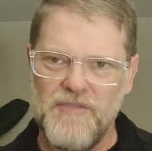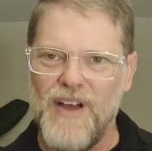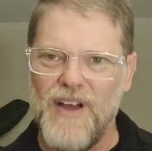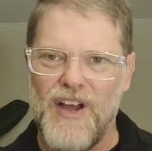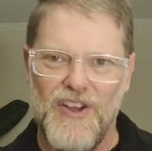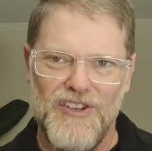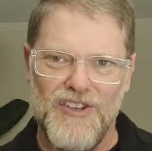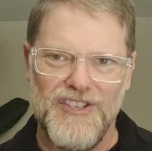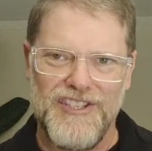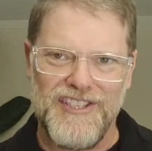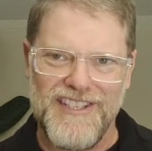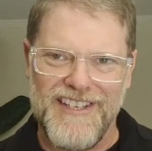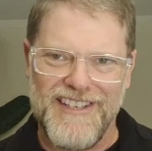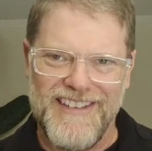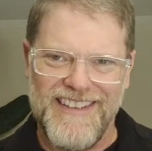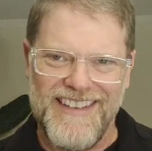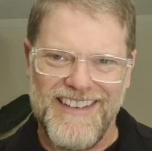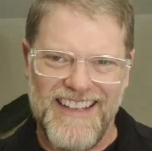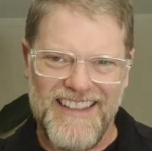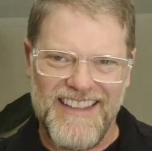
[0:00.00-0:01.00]
post,
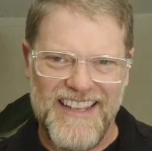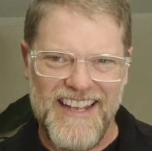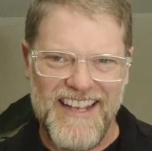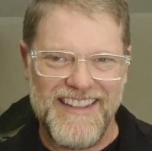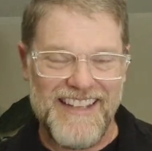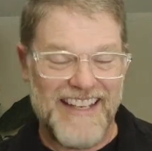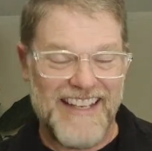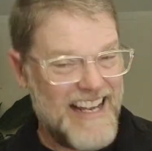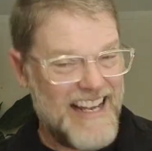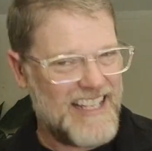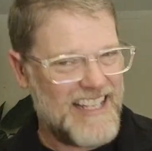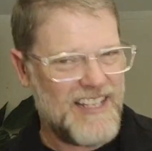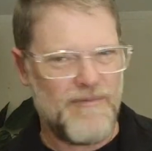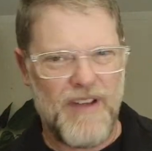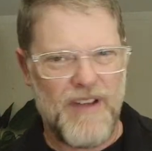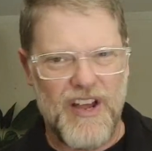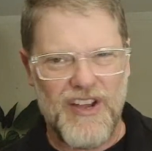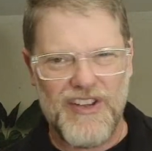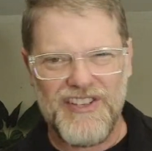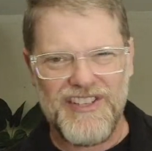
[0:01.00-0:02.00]
and then the next
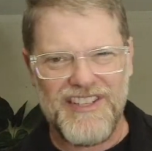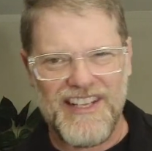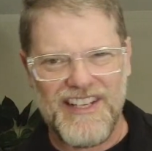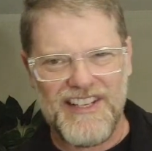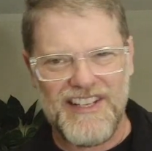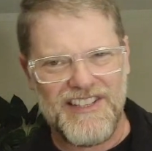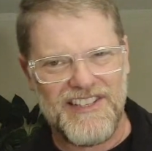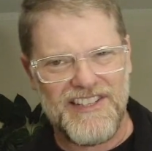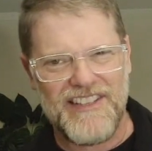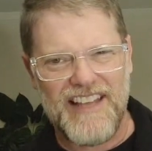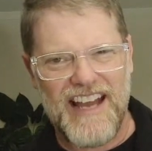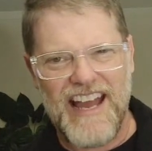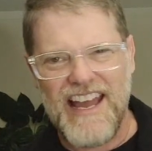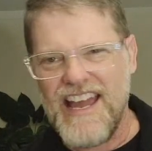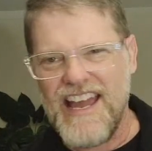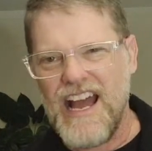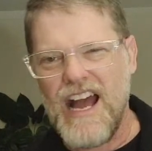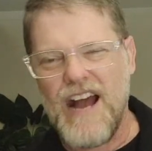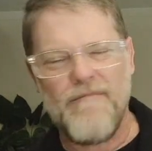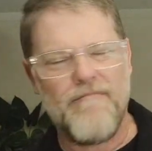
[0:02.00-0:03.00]
post is
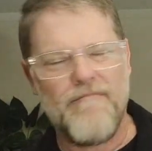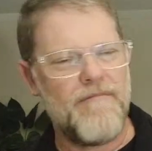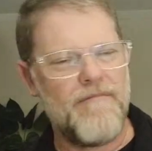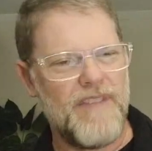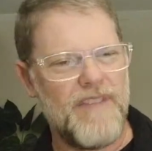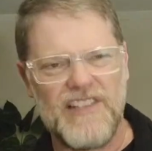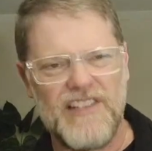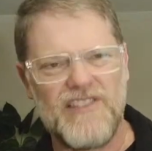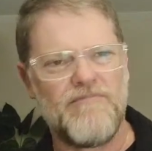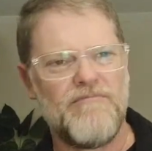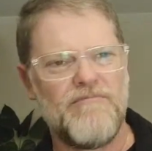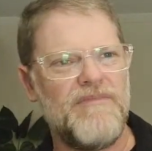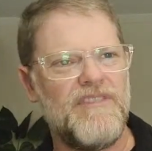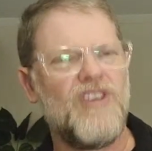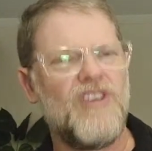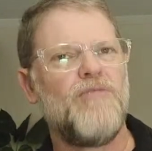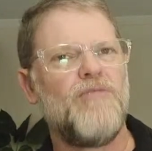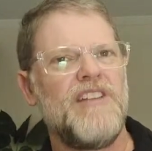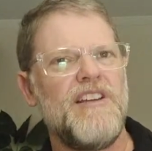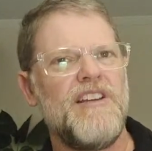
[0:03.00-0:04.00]
they it's
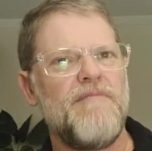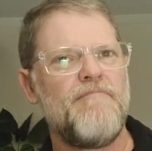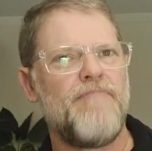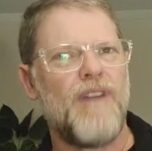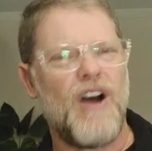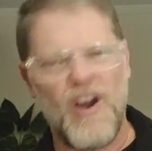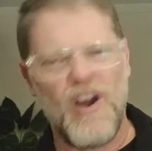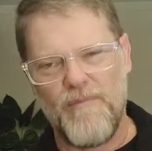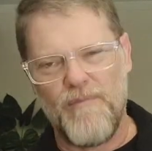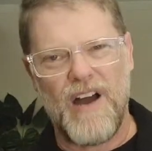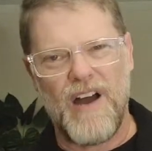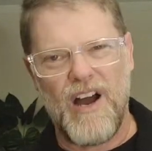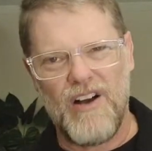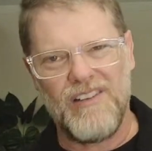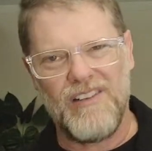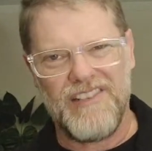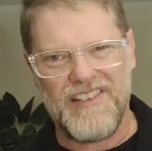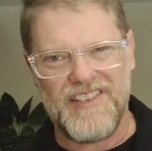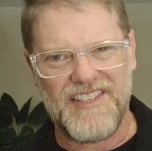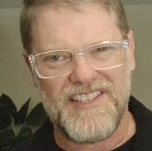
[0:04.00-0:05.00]
normally
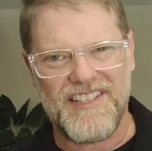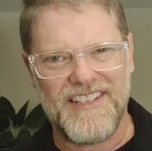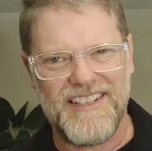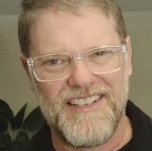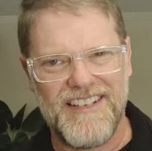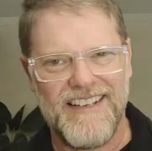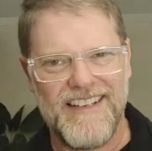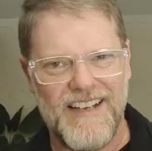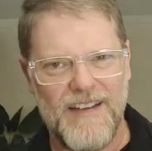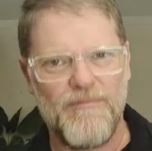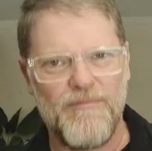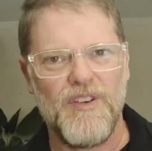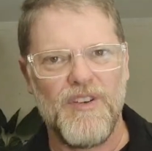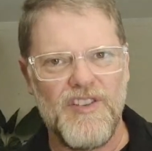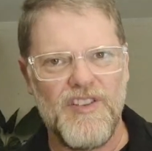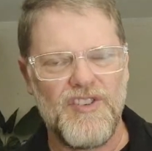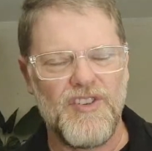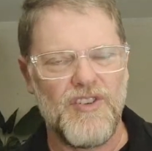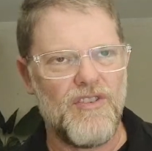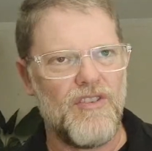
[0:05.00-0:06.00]
bipolars. I'm pretty
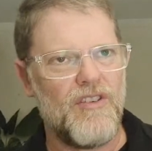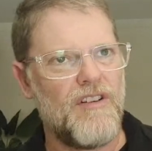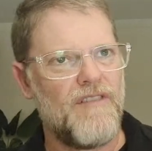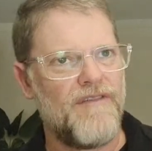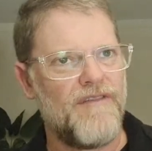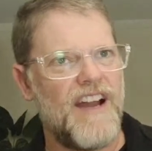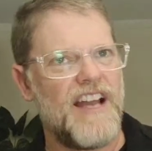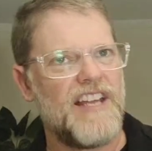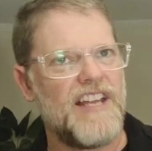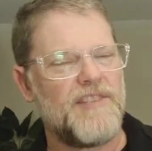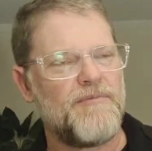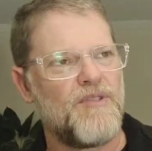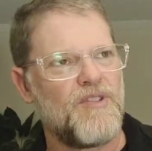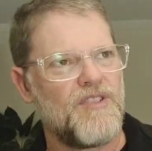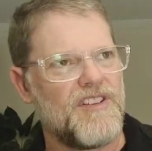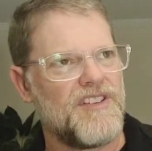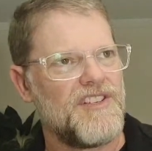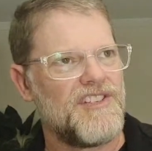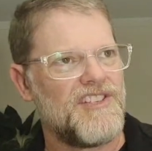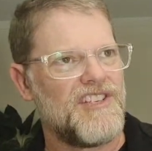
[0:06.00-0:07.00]
sure
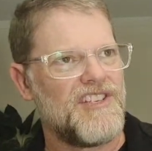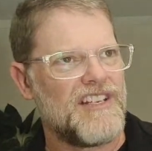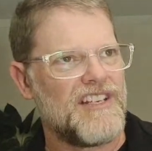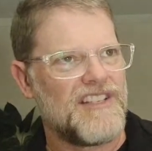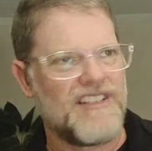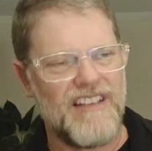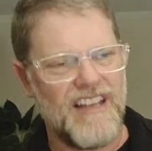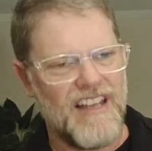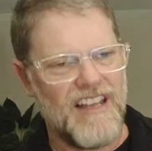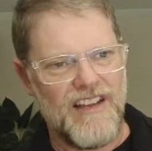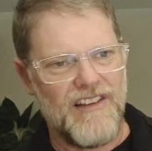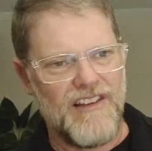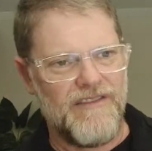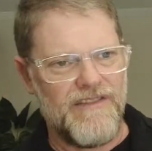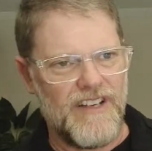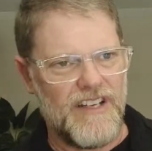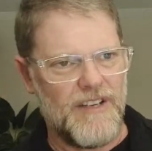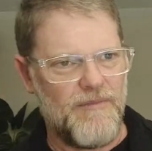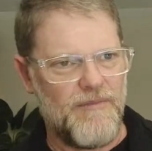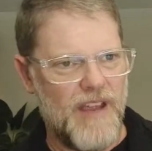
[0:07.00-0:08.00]
Facebook is just
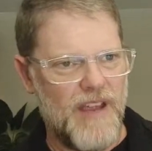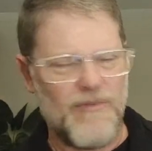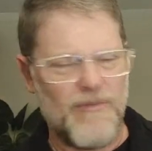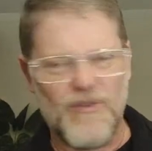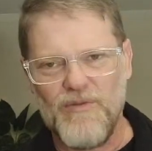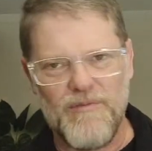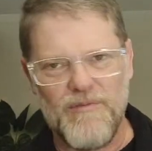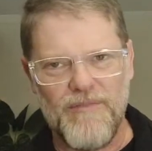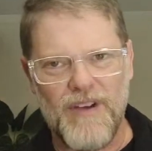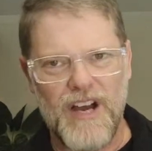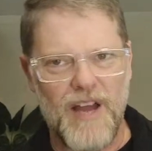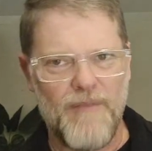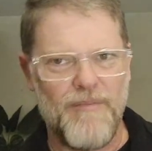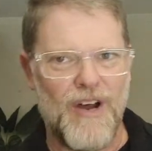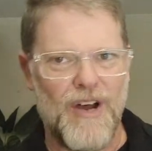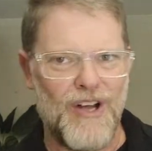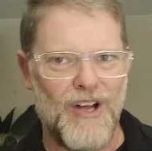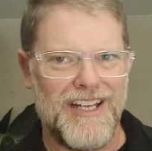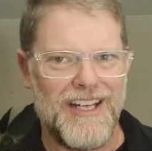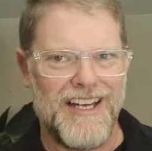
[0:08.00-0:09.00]
for people with
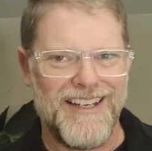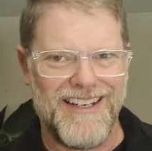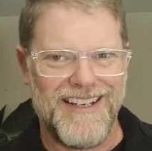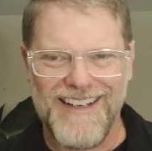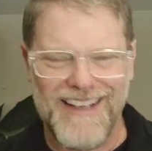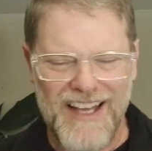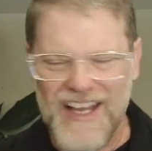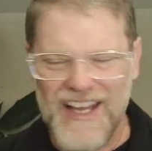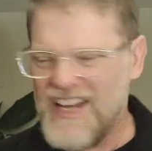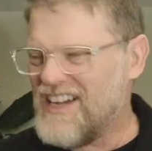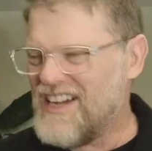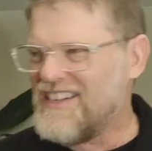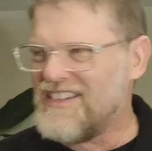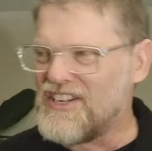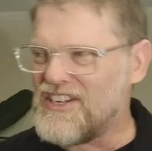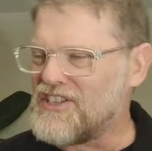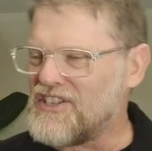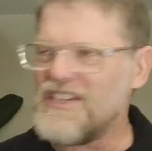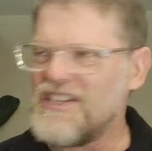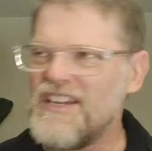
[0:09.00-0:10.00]
bipolar.
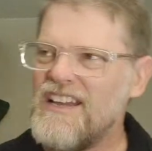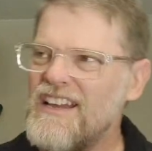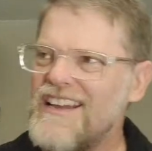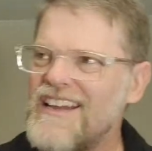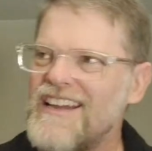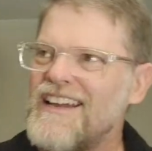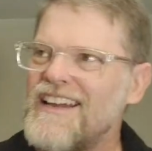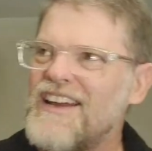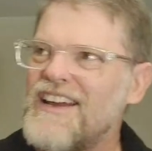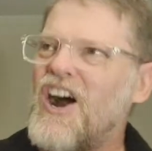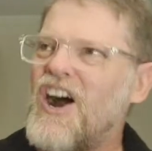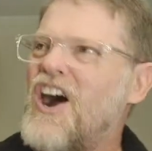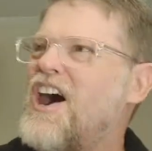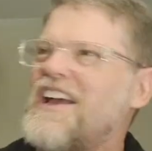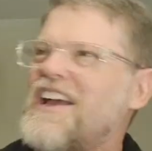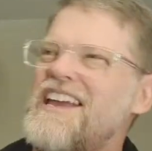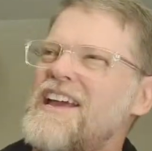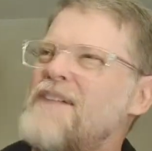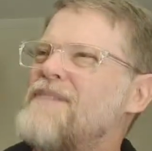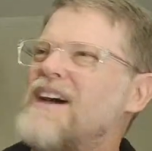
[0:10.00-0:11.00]
Just, oh
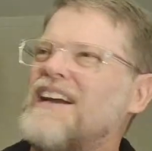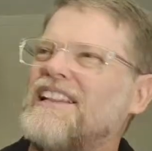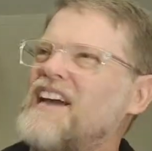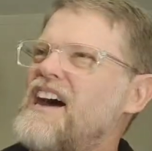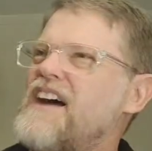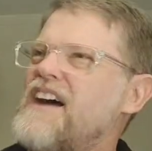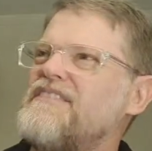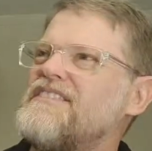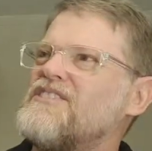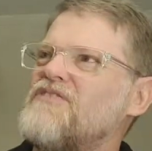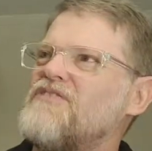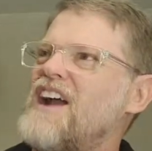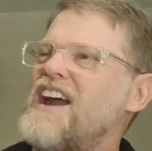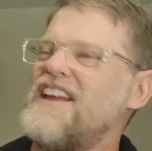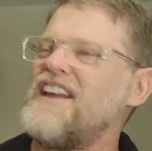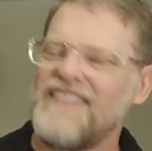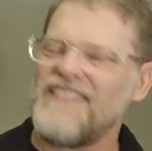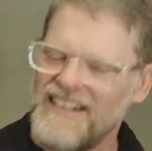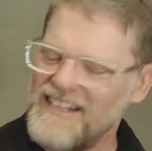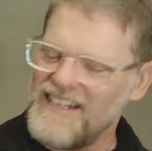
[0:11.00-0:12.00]
yeah, my life's great,
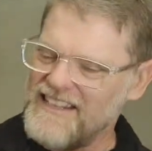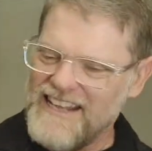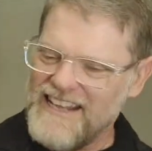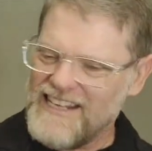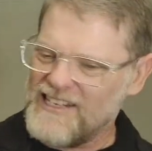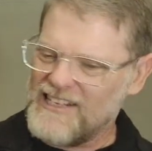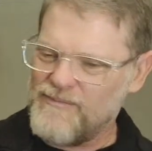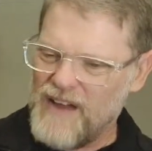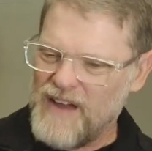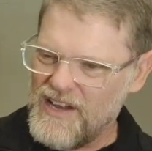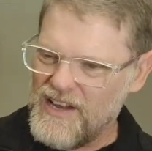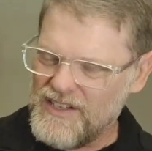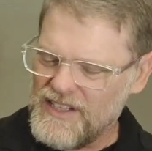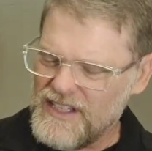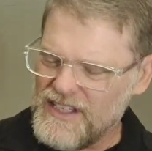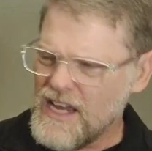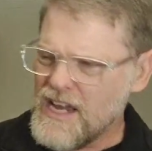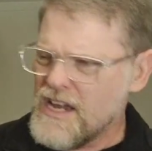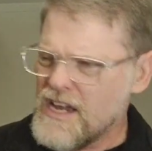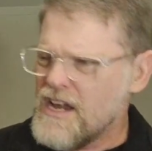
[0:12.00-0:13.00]
and then the next post,
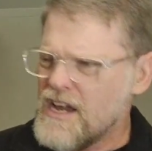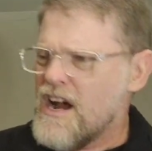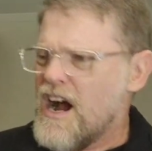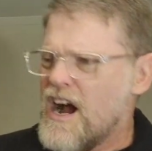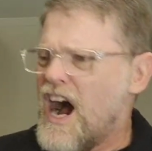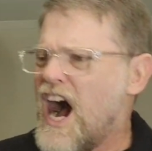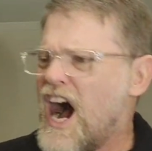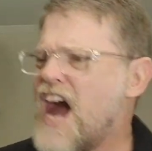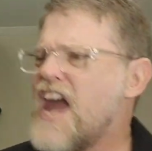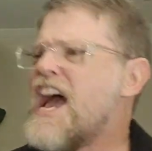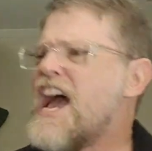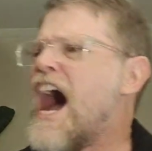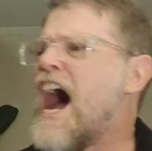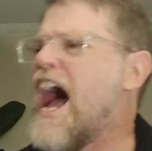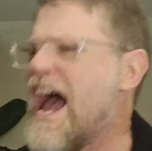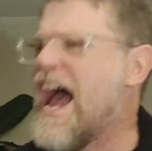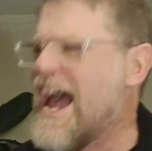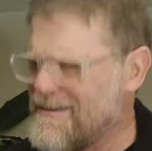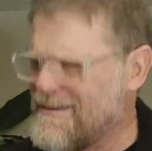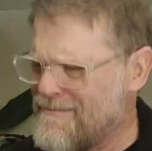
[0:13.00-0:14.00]
I
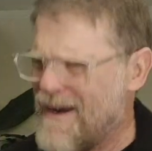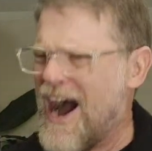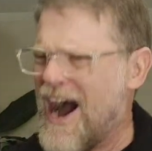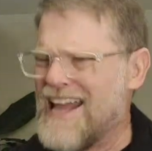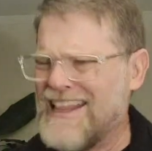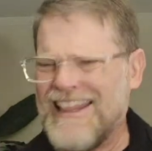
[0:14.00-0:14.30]
hate my